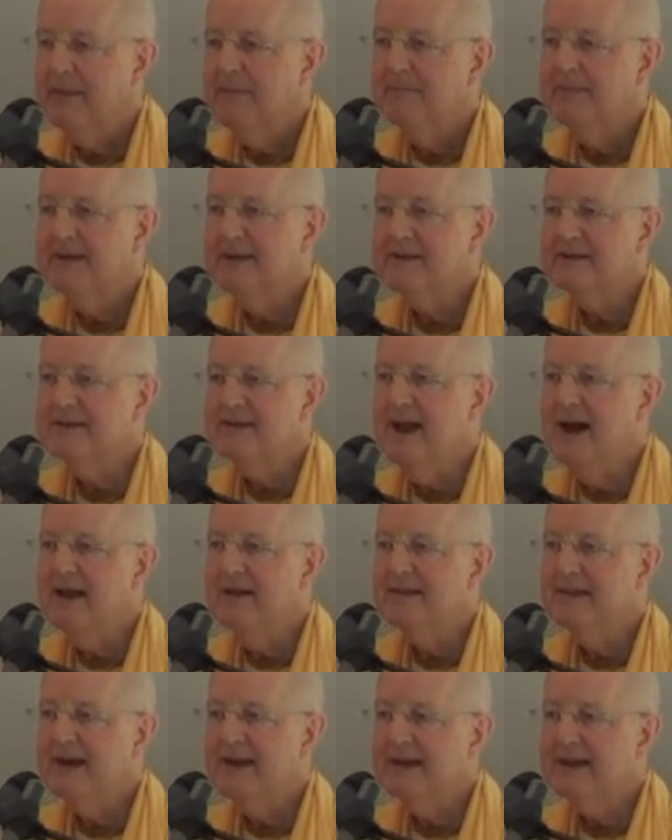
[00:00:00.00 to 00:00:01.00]
But it's
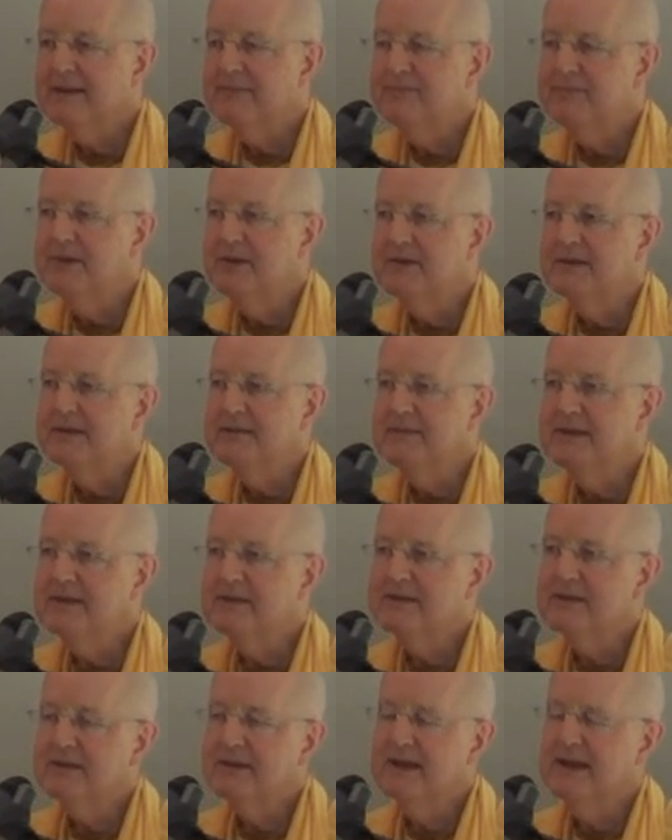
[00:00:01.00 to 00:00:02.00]
not like purity
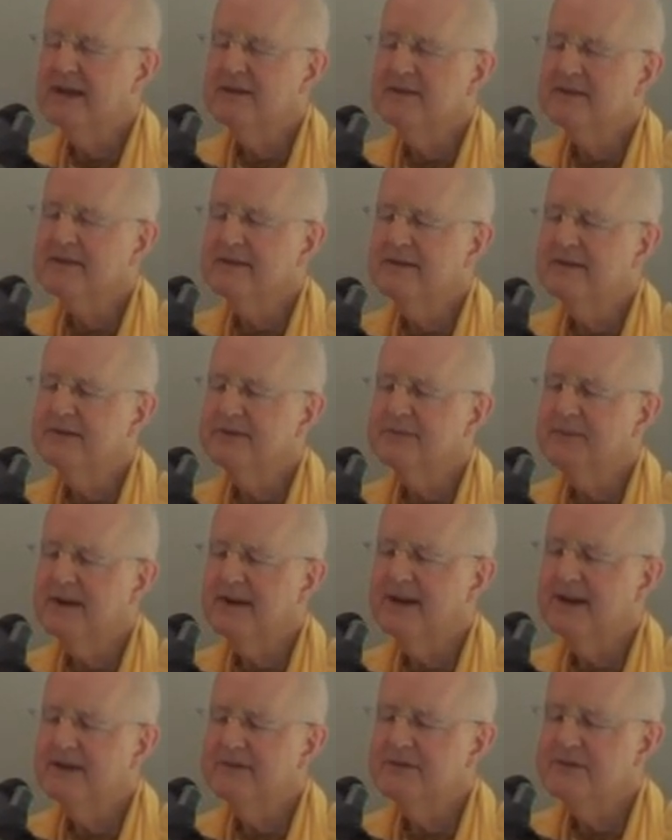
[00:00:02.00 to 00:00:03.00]
means, okay, I just close
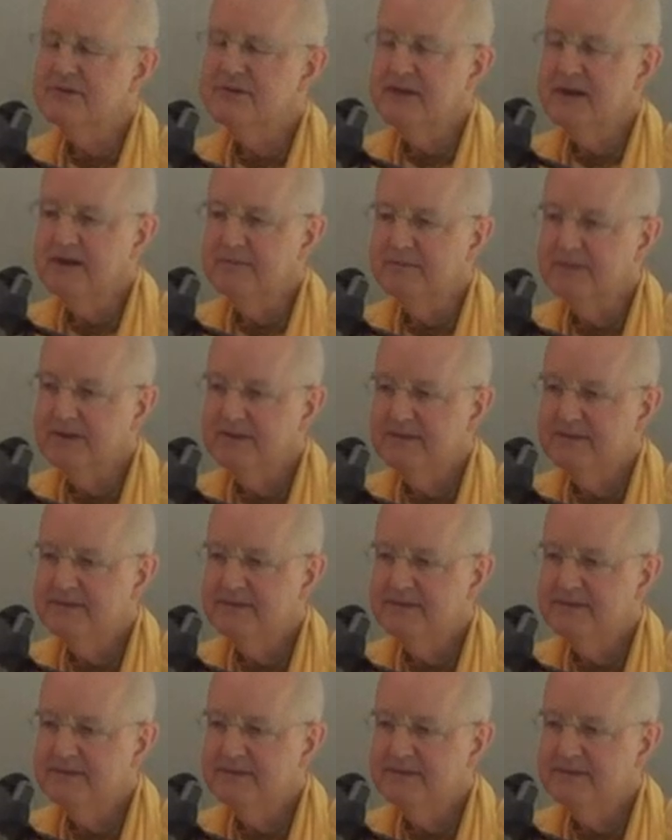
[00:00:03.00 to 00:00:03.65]
my eyes and jump.